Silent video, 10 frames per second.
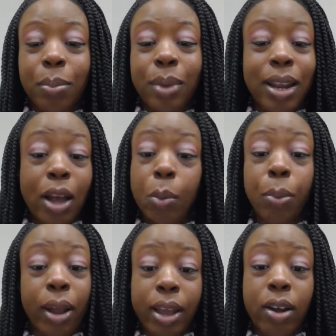an
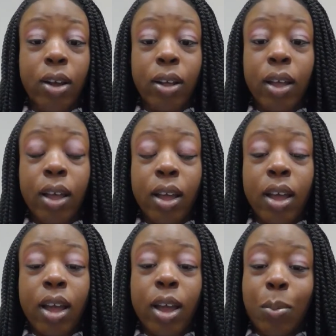outbreak at all.
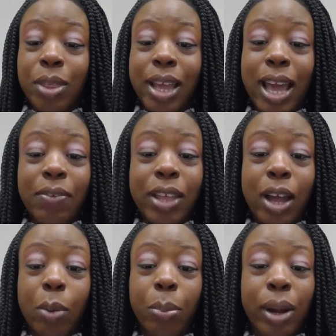When they have the
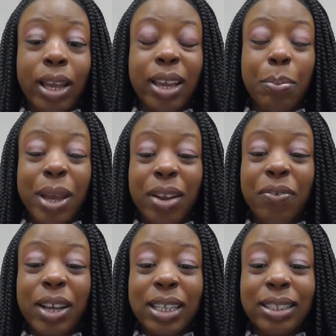outbreak, it
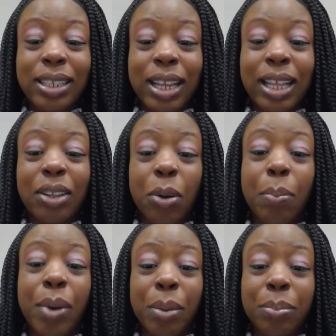manifests in like little
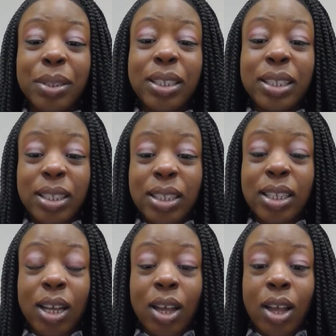bumps,
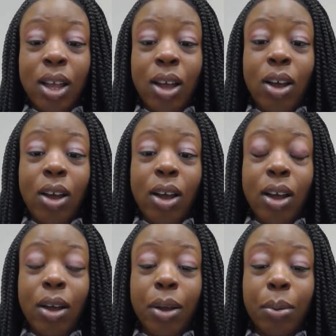
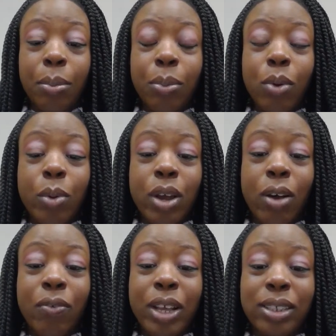what we call
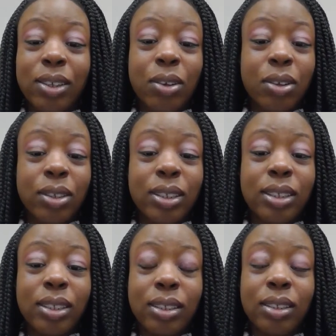
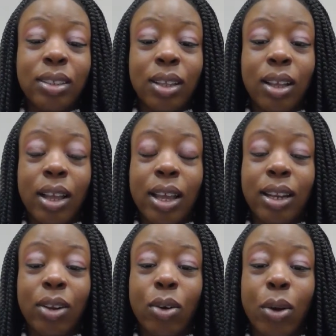vesicles, and
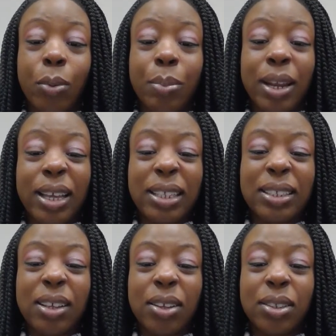little openings
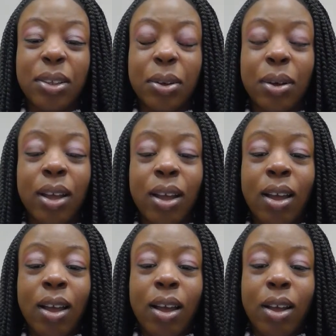also,
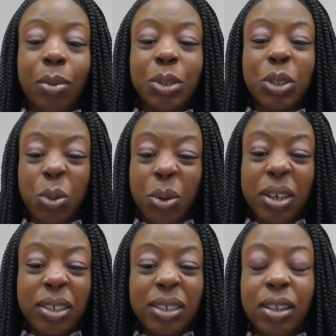
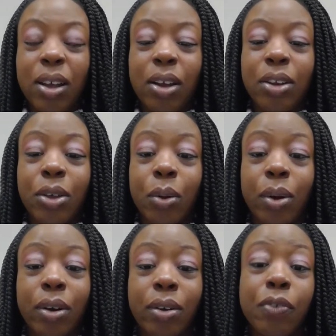sores on
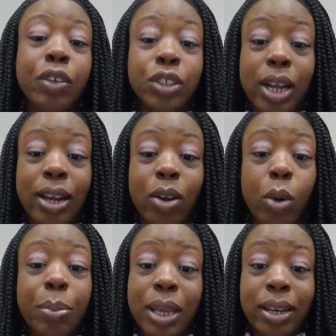your vagina or
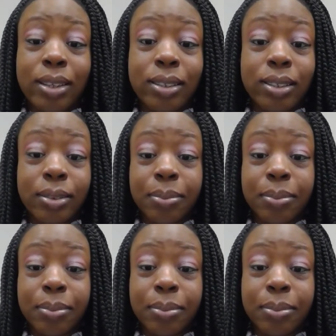penis.